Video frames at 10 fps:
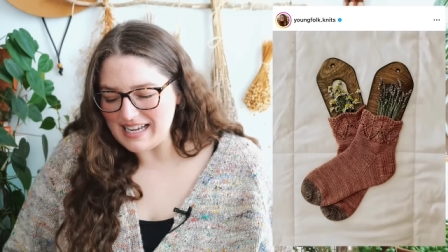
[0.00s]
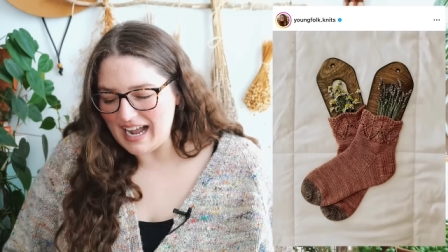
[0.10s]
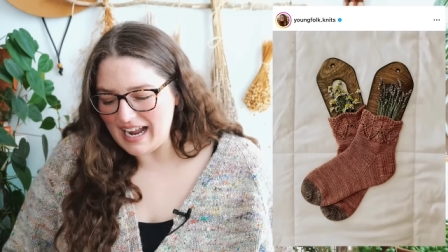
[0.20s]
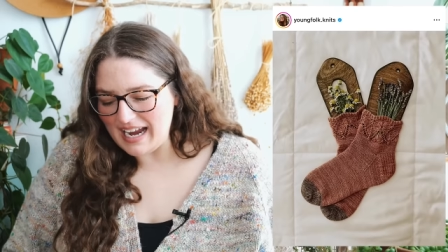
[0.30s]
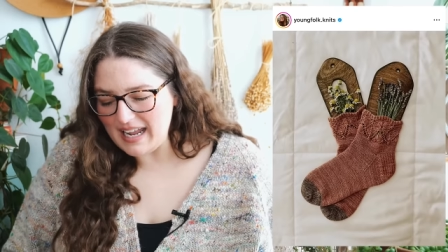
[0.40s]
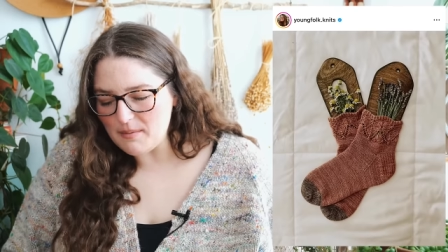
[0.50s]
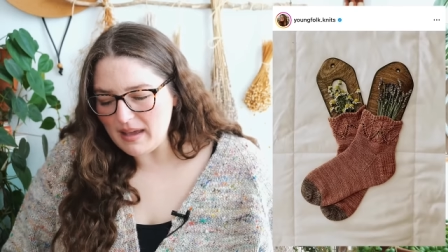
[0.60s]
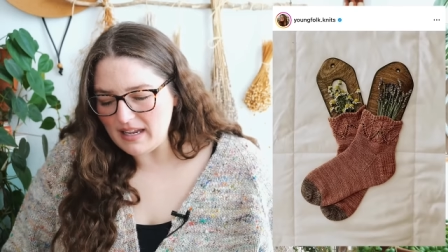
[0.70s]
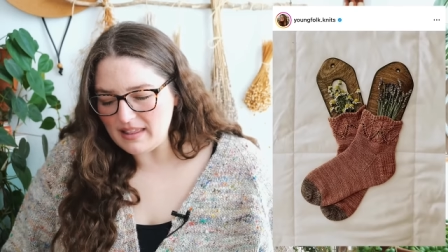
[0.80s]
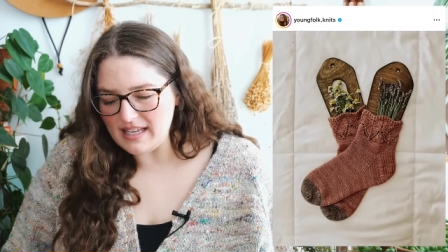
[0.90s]
I
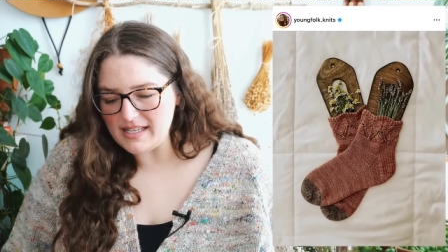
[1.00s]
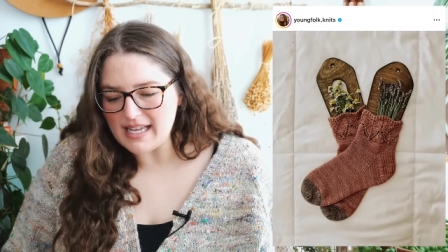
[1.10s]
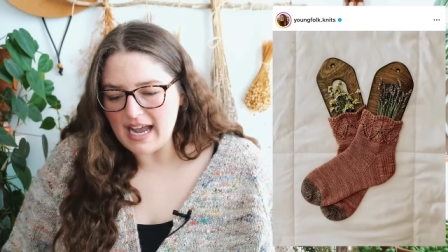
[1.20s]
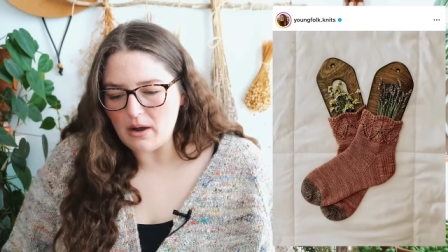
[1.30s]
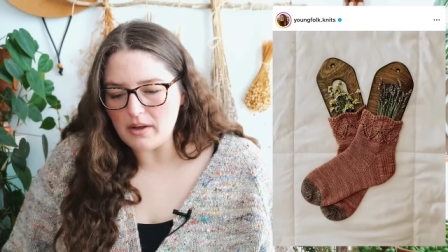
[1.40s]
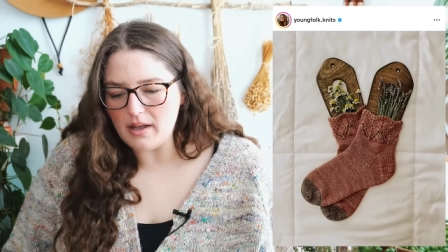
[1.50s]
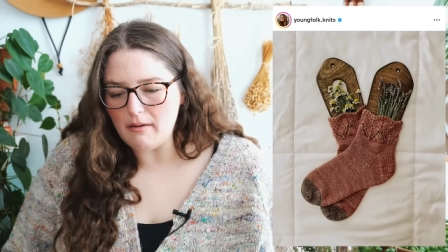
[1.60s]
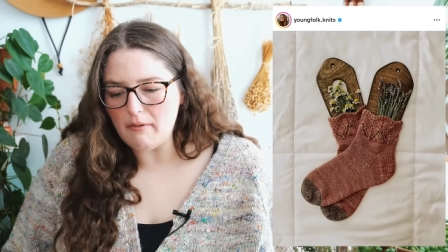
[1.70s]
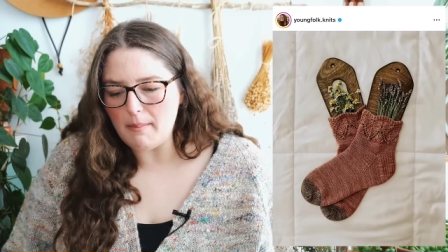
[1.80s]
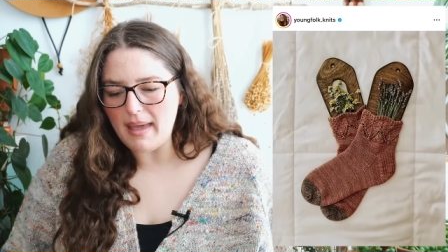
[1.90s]
made these out
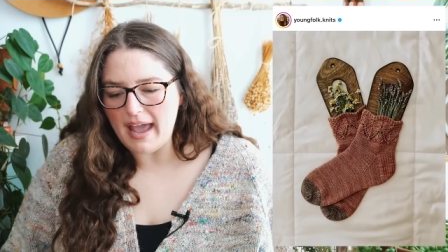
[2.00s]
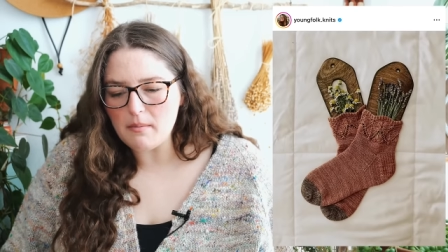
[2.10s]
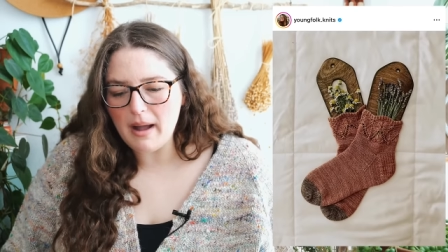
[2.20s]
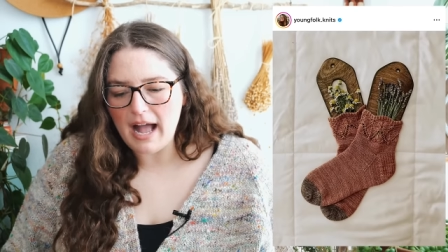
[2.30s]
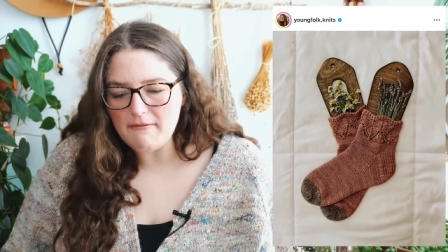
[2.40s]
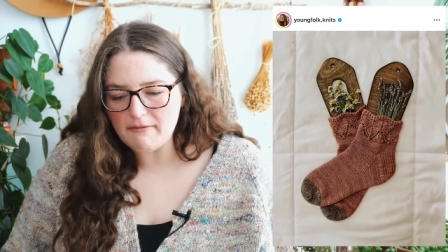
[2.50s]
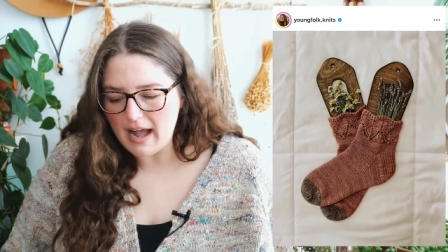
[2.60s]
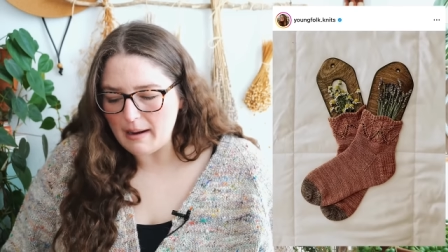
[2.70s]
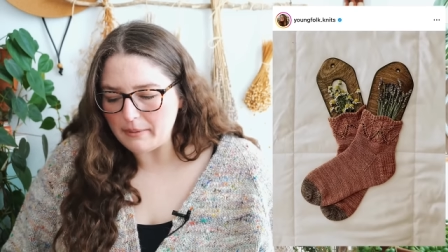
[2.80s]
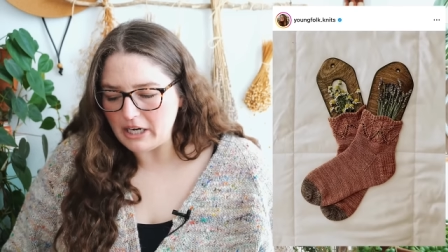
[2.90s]
of Magpie
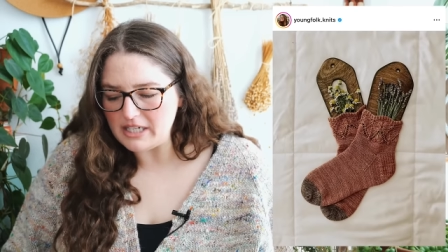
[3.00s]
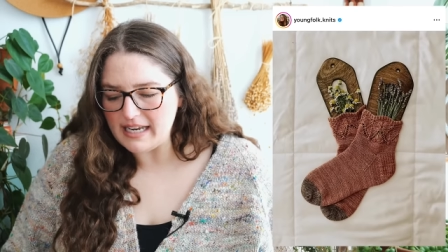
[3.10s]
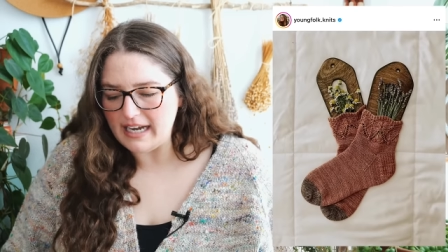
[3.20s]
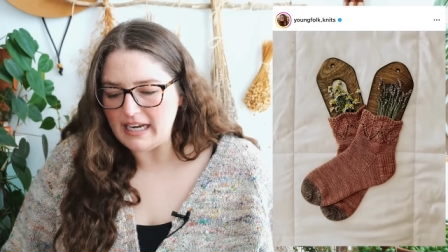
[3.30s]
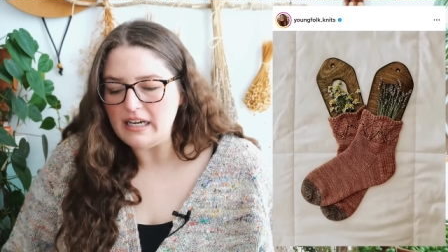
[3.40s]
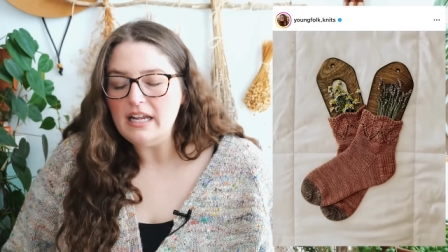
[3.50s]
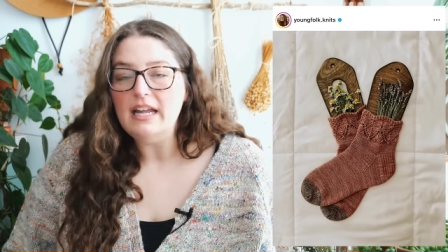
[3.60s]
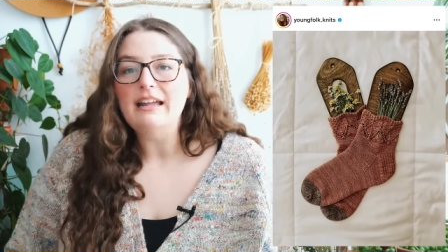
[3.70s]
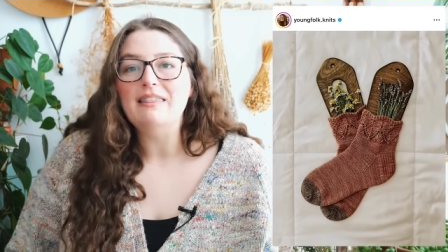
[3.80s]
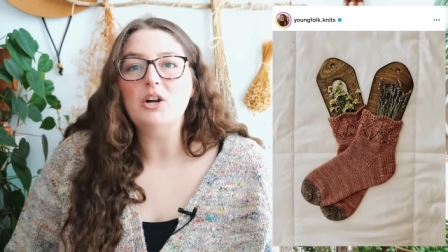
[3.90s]
fibers, and
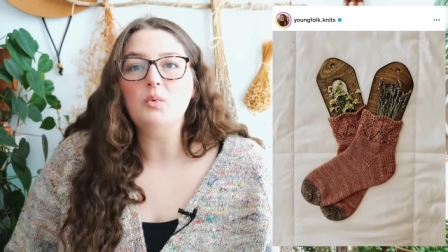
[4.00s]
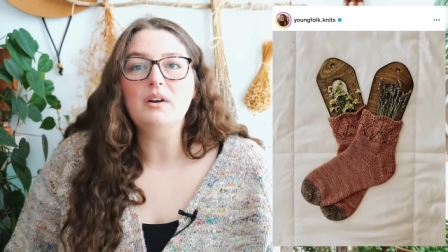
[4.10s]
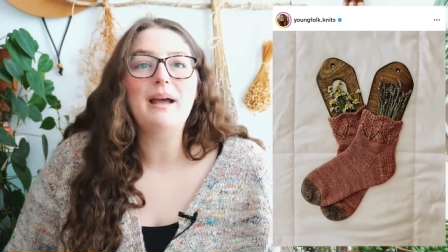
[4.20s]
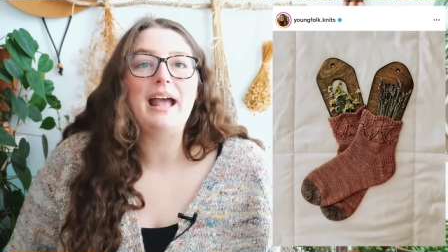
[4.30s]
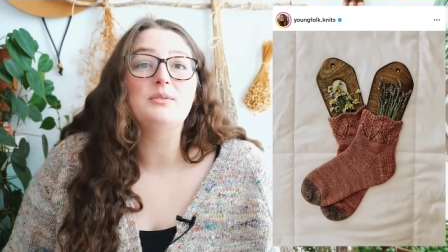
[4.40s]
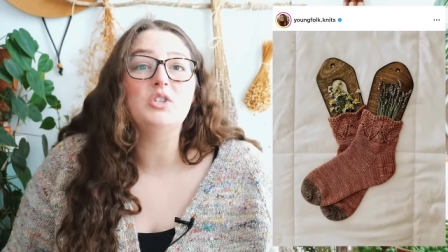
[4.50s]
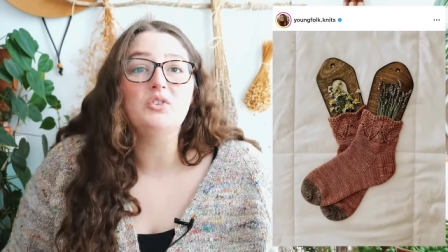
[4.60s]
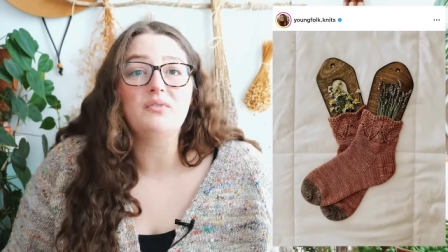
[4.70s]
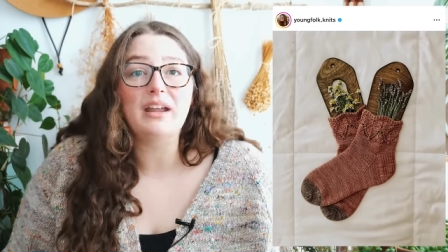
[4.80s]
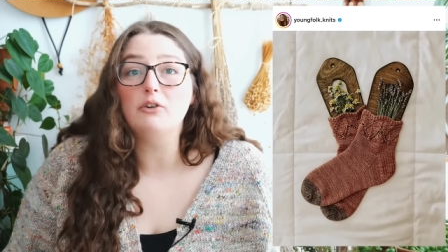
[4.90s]
they're one of my
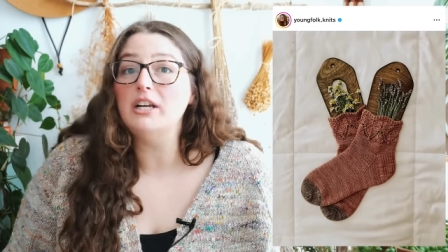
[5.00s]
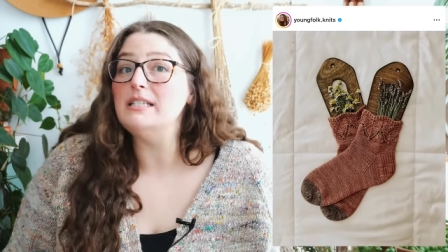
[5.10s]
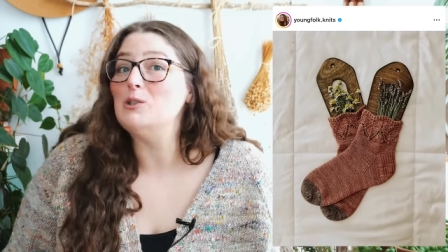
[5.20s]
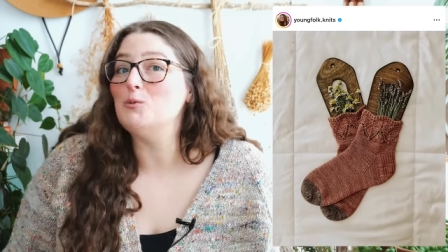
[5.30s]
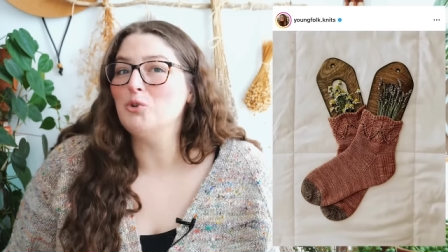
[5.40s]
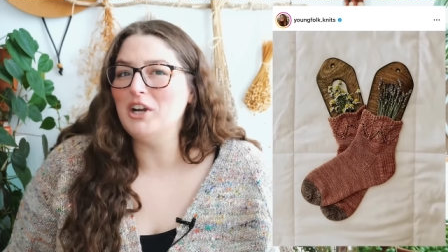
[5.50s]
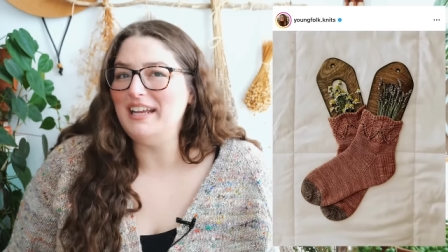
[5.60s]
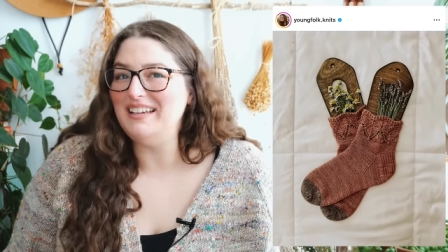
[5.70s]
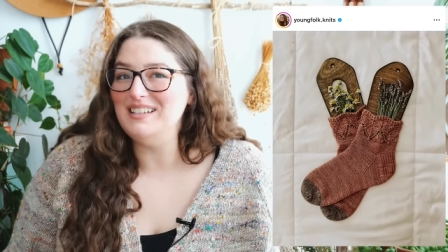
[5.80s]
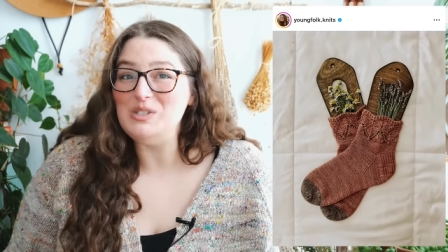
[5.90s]
absolute favorite
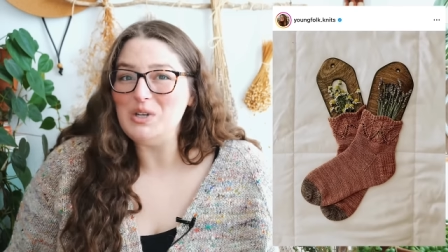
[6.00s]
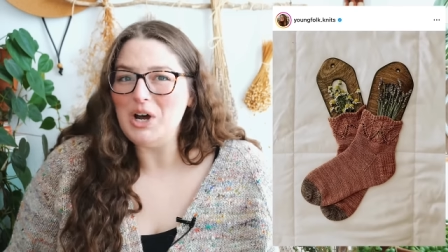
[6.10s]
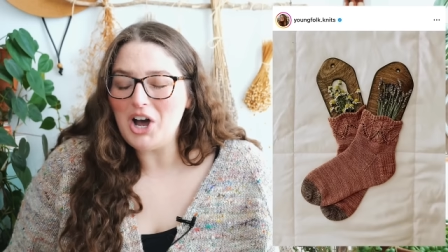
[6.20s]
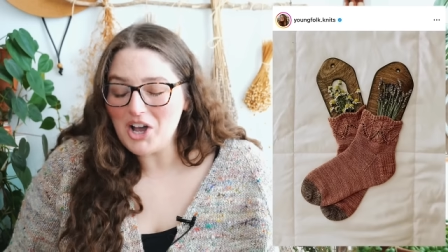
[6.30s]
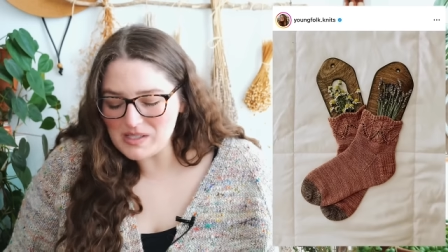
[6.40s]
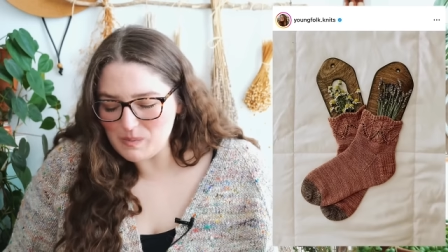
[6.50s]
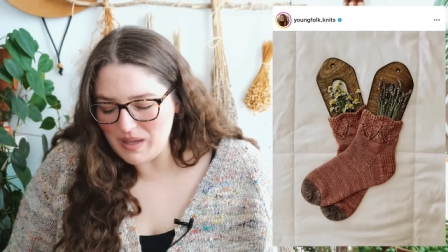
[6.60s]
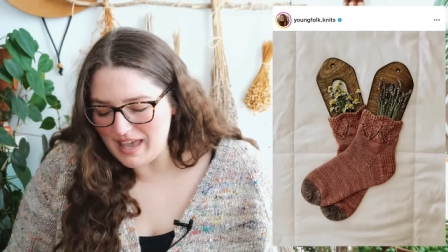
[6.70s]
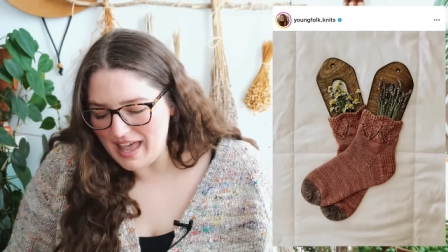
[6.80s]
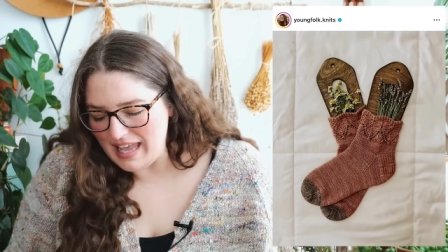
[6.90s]
spring socks
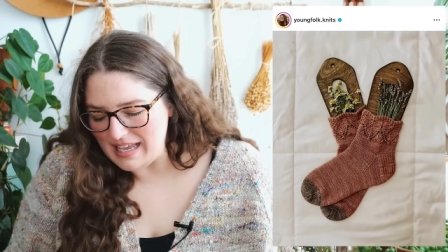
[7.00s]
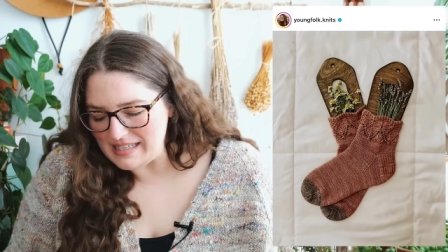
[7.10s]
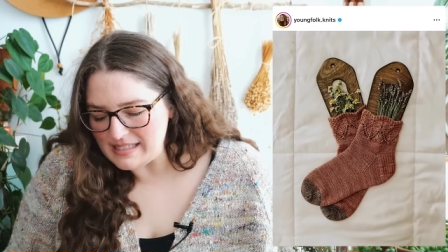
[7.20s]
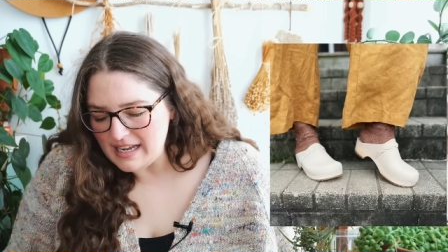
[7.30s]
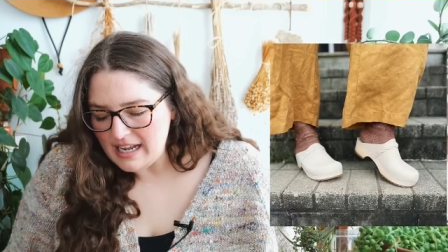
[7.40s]
because